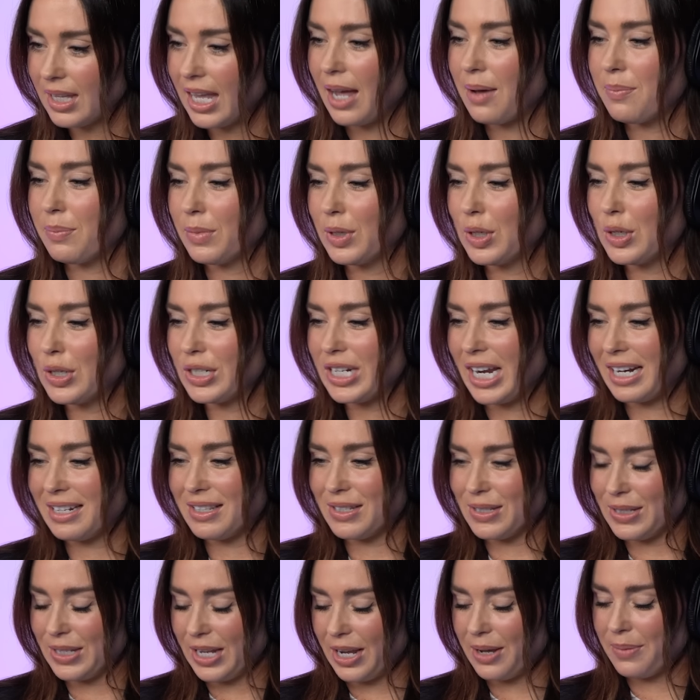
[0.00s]
yeah good
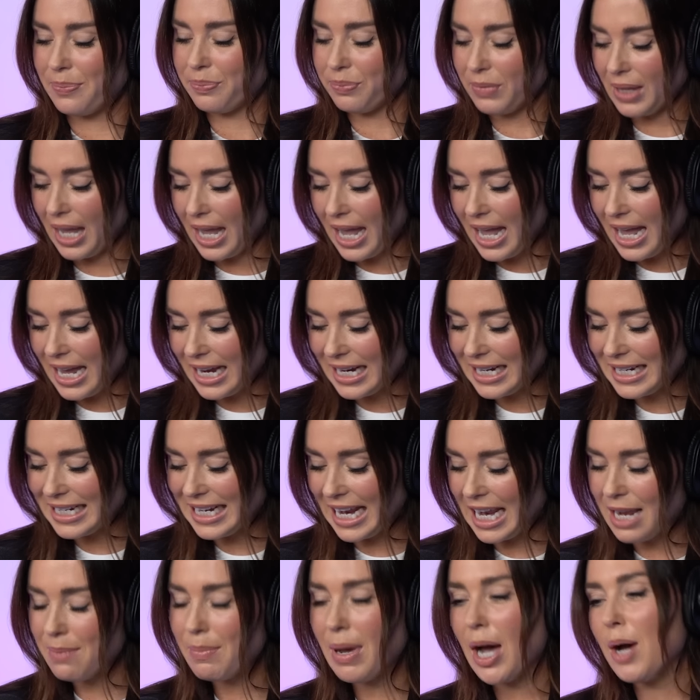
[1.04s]
answer
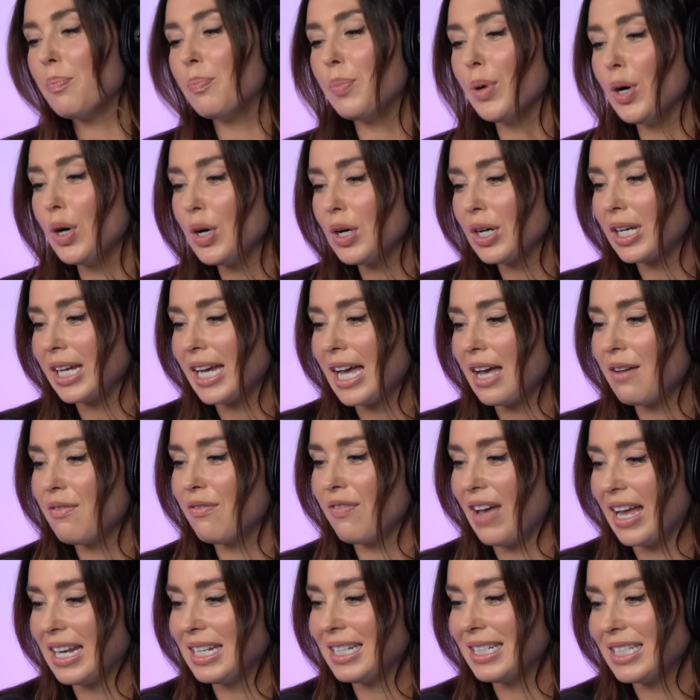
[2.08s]
name a book
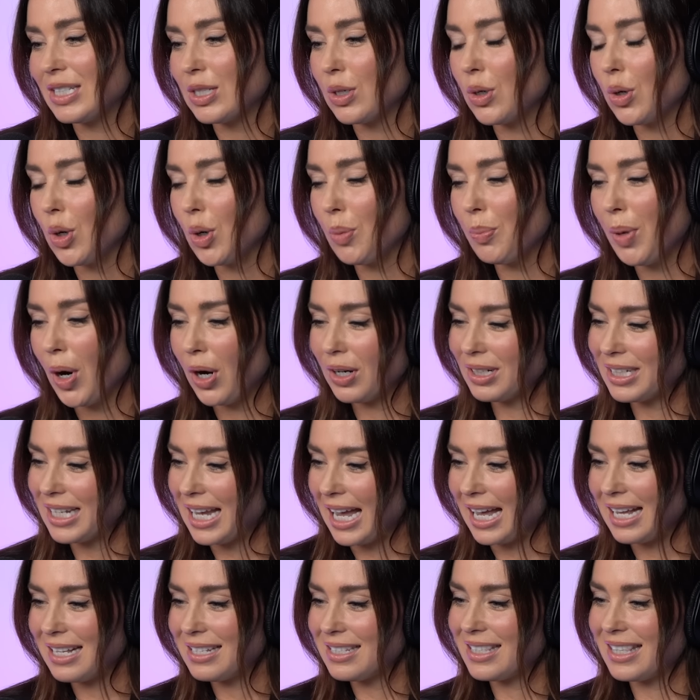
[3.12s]
event or
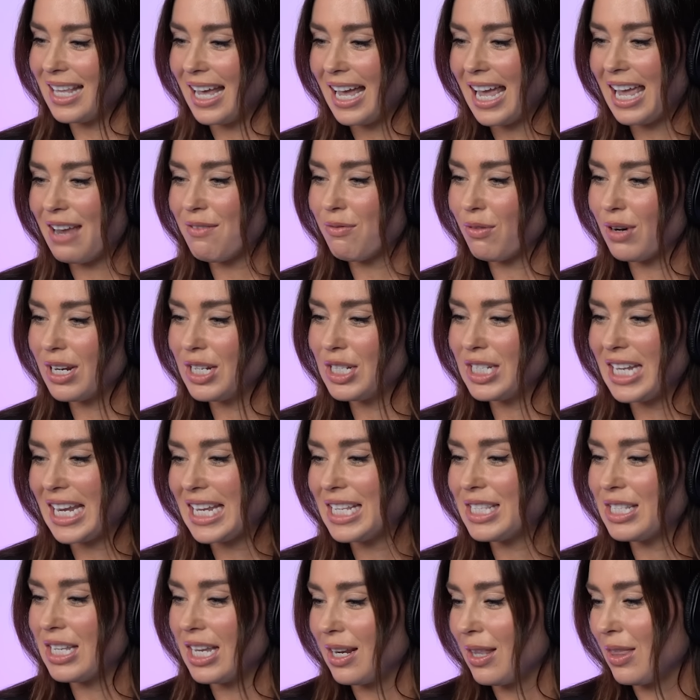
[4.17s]
podcast that every
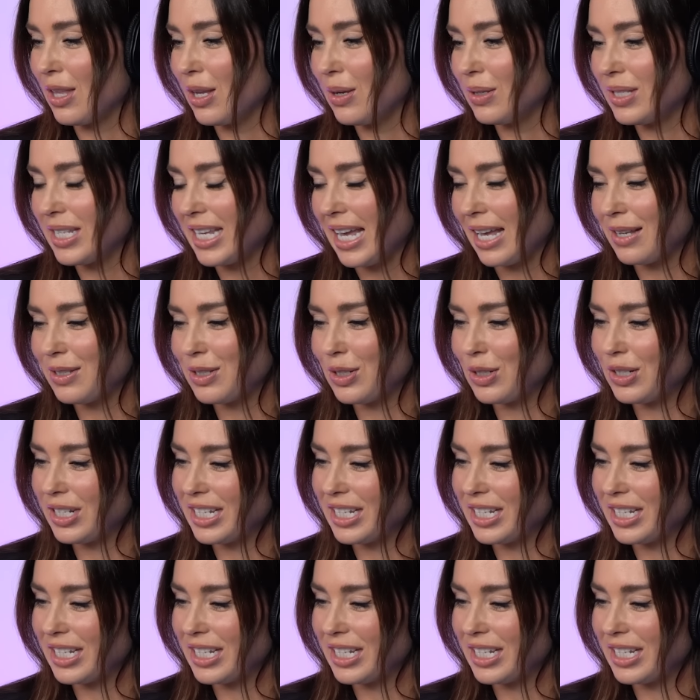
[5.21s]
data enthusiast should